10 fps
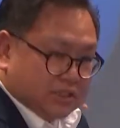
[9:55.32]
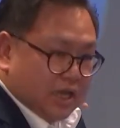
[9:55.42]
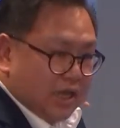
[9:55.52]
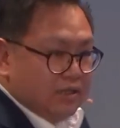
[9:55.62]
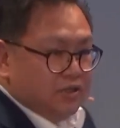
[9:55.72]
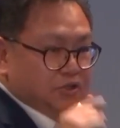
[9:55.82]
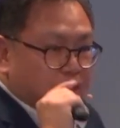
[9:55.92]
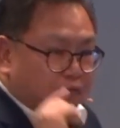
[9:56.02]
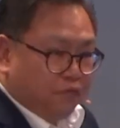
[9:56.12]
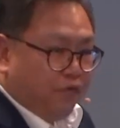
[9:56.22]
son,
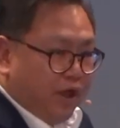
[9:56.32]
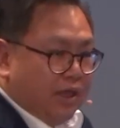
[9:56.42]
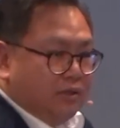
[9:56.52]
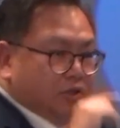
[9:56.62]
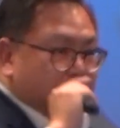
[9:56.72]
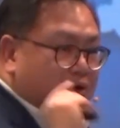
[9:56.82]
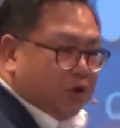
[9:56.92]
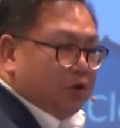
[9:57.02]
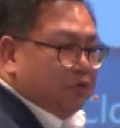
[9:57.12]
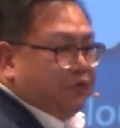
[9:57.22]
your friend, your
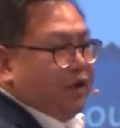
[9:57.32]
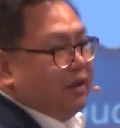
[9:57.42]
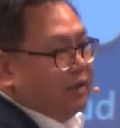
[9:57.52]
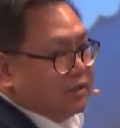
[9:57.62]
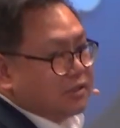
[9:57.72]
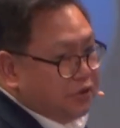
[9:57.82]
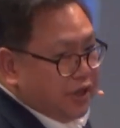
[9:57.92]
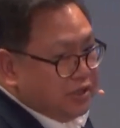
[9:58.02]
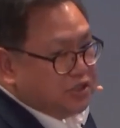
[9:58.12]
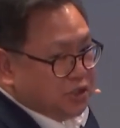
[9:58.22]
girlfriend is
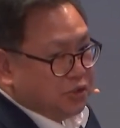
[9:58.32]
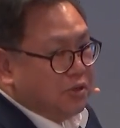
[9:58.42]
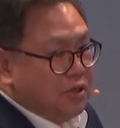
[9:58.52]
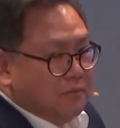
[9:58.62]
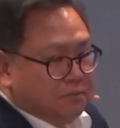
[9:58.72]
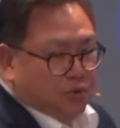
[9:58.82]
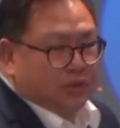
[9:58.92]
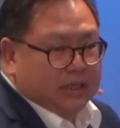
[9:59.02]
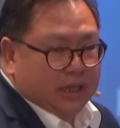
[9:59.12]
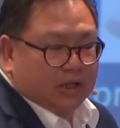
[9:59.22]
going to
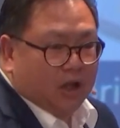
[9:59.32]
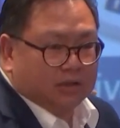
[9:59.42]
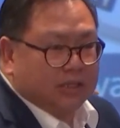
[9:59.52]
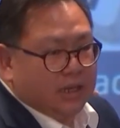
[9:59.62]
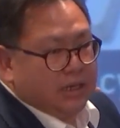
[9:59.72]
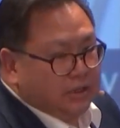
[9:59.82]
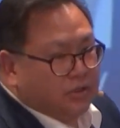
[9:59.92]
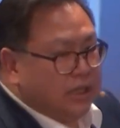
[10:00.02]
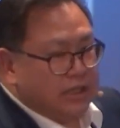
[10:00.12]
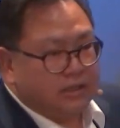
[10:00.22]
put their content
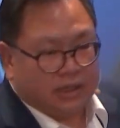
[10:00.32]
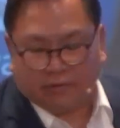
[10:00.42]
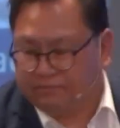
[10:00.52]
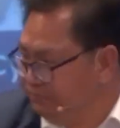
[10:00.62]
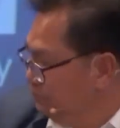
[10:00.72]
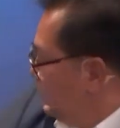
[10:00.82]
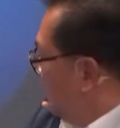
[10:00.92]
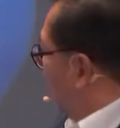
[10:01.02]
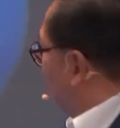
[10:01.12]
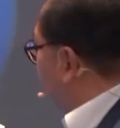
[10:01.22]
into the internet.
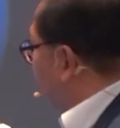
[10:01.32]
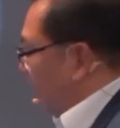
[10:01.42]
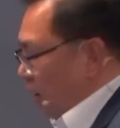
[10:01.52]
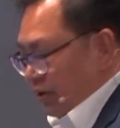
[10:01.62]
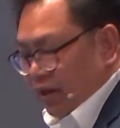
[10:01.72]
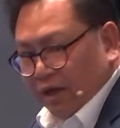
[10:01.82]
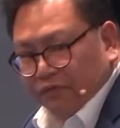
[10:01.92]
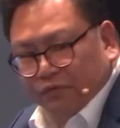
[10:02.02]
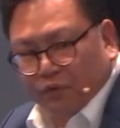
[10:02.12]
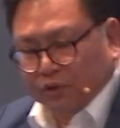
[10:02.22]
and
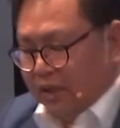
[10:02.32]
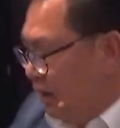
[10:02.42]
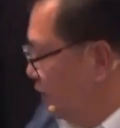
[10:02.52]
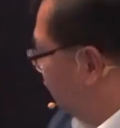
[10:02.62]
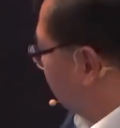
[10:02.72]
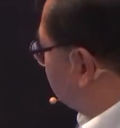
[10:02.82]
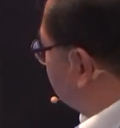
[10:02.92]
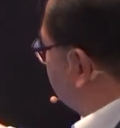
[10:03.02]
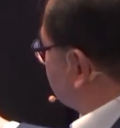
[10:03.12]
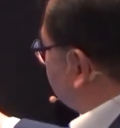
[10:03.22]
on through
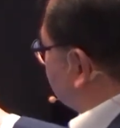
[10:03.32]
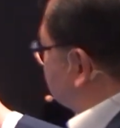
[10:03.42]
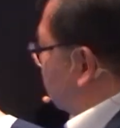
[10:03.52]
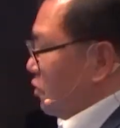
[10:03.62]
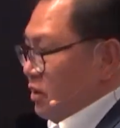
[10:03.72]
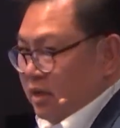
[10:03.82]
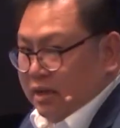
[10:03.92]
the internet. So